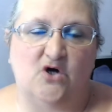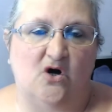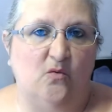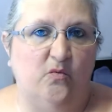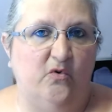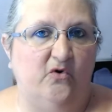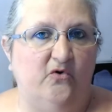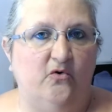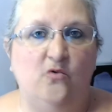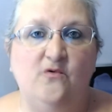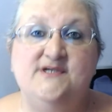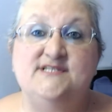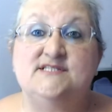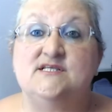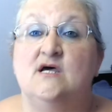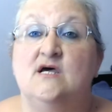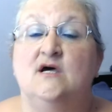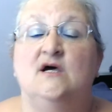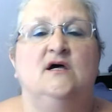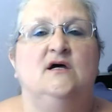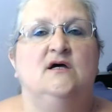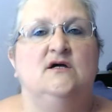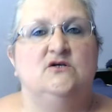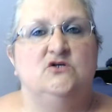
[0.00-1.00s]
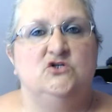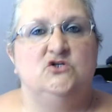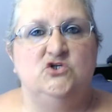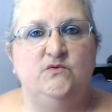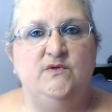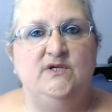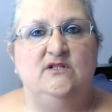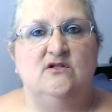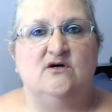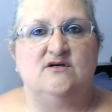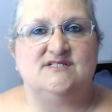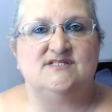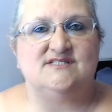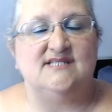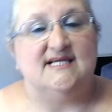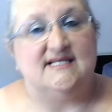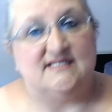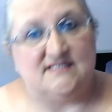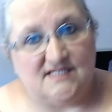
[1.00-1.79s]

We're always doing those things,